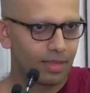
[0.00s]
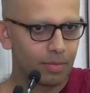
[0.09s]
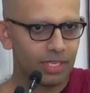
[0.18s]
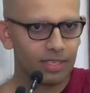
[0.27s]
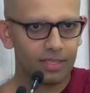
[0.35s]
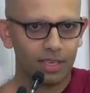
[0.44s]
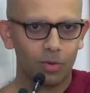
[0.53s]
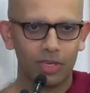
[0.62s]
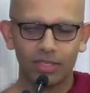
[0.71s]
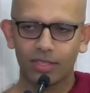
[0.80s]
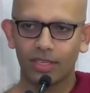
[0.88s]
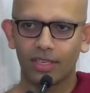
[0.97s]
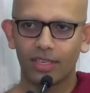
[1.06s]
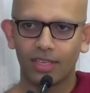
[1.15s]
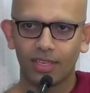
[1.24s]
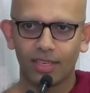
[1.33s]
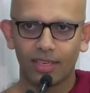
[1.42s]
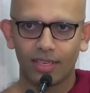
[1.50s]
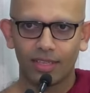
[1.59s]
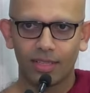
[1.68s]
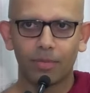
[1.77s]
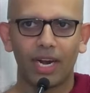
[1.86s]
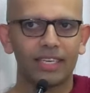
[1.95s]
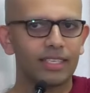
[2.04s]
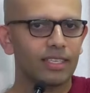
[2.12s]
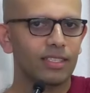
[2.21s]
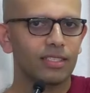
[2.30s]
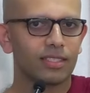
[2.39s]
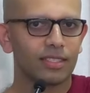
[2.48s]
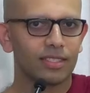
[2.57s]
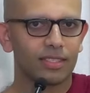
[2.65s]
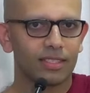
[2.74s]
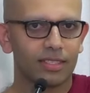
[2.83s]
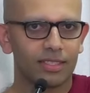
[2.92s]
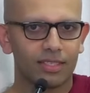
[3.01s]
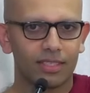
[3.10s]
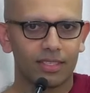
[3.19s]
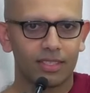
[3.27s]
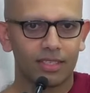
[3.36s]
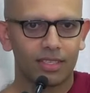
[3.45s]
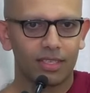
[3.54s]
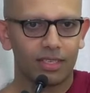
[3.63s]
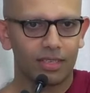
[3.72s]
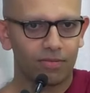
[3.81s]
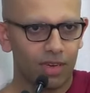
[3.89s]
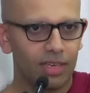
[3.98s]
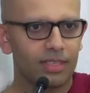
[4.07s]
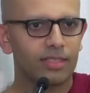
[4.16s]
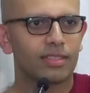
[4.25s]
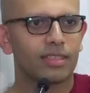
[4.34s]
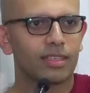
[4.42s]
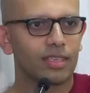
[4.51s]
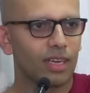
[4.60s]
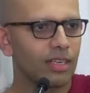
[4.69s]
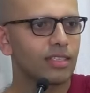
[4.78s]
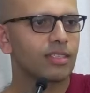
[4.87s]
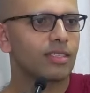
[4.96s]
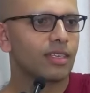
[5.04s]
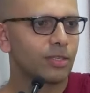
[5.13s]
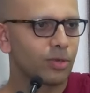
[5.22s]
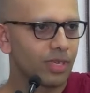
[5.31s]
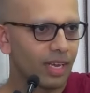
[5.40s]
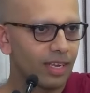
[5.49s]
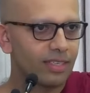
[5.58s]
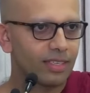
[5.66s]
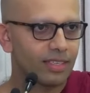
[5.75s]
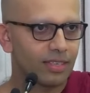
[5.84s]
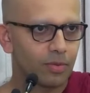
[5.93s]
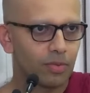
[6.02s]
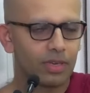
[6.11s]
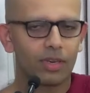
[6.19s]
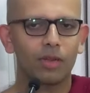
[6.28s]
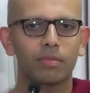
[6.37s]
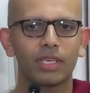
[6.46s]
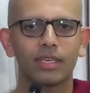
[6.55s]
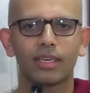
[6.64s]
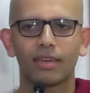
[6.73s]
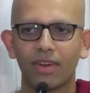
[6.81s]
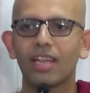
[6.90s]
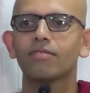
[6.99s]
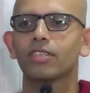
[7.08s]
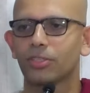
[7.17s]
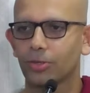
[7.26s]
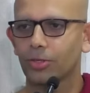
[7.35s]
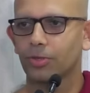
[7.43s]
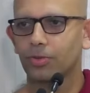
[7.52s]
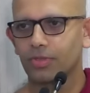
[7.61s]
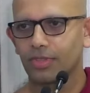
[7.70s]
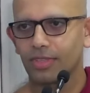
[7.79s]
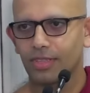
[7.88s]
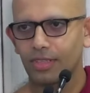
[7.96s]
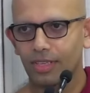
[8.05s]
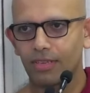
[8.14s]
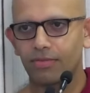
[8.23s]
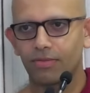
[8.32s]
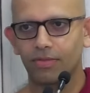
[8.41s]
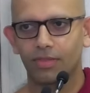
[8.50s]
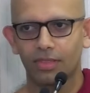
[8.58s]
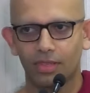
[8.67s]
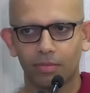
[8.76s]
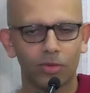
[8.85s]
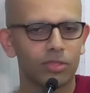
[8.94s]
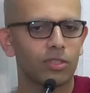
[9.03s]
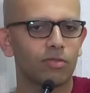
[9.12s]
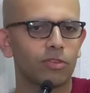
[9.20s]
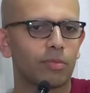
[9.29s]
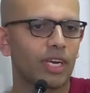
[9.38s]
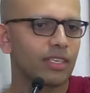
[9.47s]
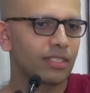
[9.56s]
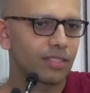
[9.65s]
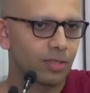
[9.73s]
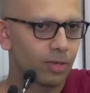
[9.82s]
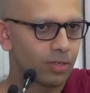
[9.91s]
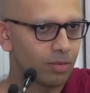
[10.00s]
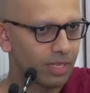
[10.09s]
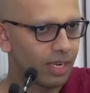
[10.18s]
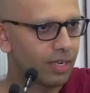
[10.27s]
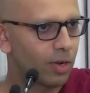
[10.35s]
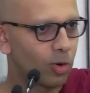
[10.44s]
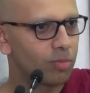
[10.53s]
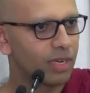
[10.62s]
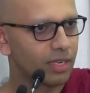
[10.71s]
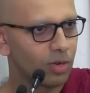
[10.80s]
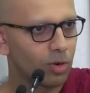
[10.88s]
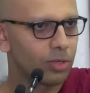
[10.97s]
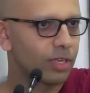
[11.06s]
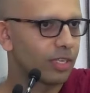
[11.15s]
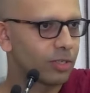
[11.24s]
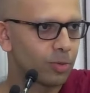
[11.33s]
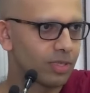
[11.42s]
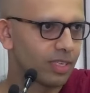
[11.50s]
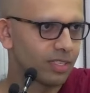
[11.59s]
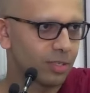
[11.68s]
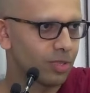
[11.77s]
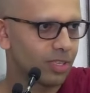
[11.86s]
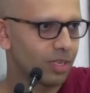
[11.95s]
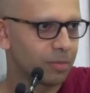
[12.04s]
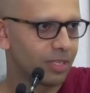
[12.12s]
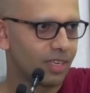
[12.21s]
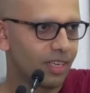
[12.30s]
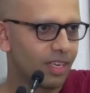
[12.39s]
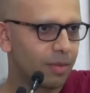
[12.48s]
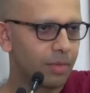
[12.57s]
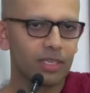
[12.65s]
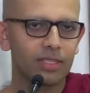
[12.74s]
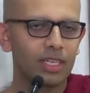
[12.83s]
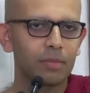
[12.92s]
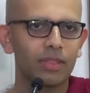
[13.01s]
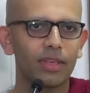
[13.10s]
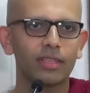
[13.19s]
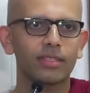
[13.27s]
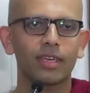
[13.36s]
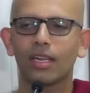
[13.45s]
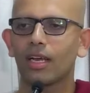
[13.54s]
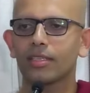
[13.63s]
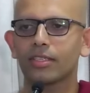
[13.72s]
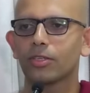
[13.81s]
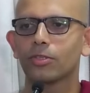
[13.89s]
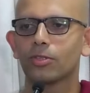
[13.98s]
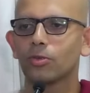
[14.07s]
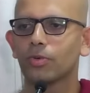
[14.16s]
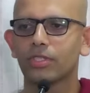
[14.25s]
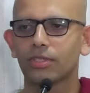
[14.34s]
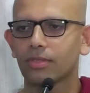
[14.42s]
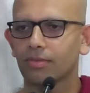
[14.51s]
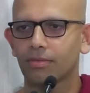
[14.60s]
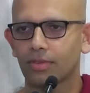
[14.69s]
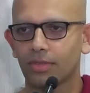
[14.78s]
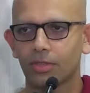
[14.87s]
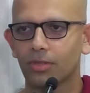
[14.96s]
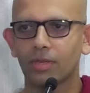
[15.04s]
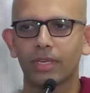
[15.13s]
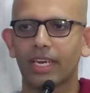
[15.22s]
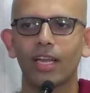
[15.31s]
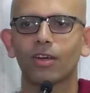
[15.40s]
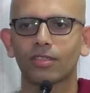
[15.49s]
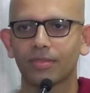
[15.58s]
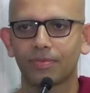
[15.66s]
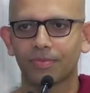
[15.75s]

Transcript: Because otherwise, the, the practical advice and guidance that you get will not be relevant to you if the most of your practice is going to be at home and all you get to do is listen to a sermon. Because there'll be things that I'll ask you to do which you simply cannot.